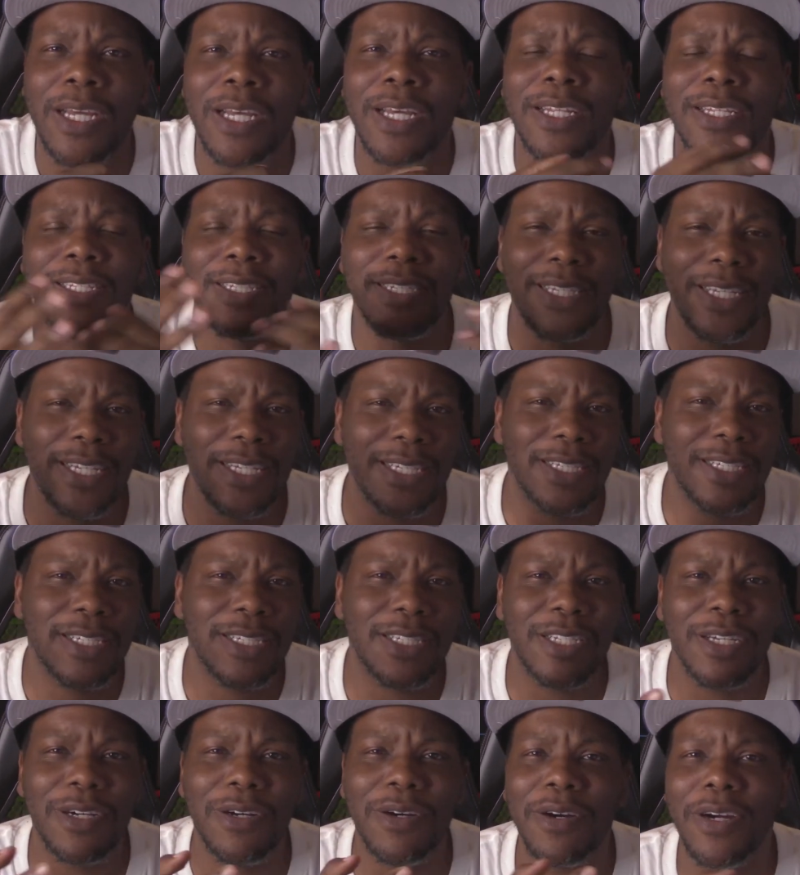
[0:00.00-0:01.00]
season
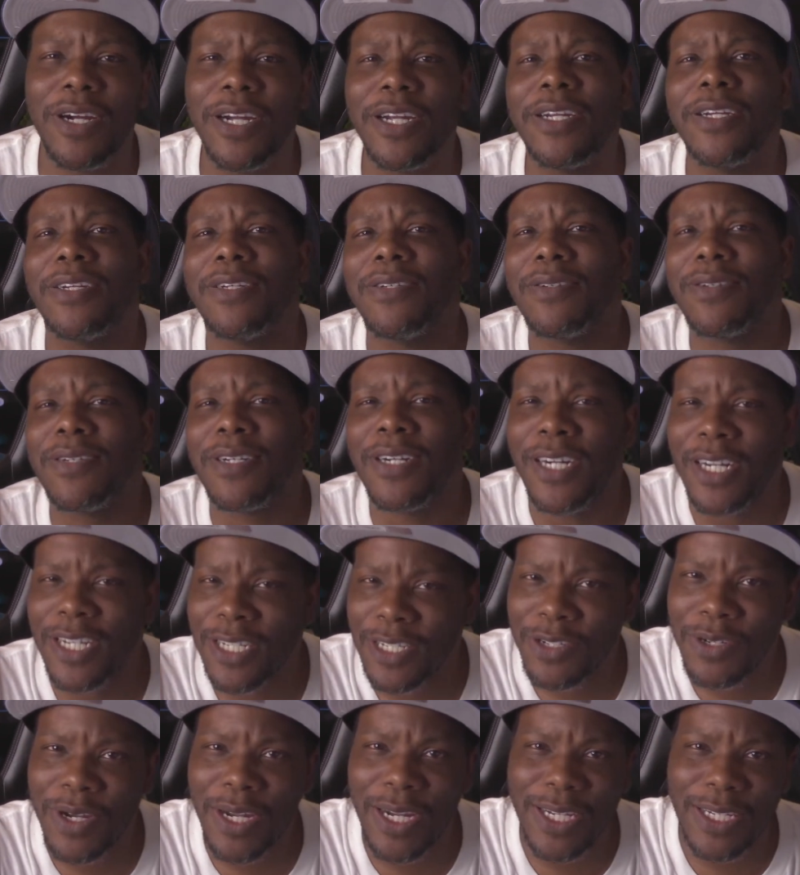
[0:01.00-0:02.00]
start,
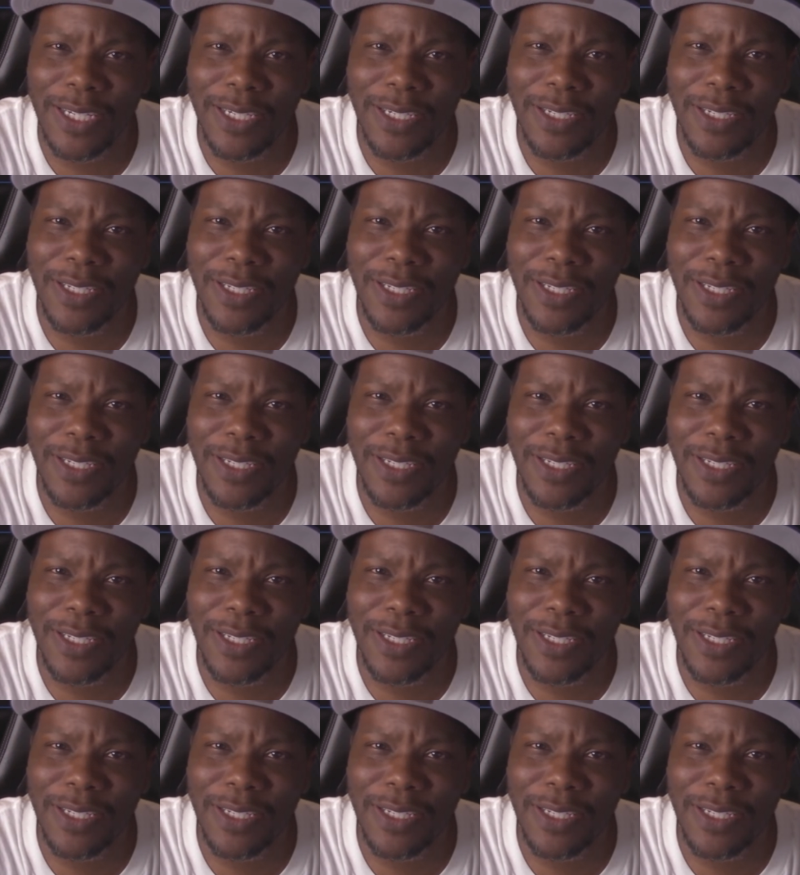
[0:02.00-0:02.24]
contract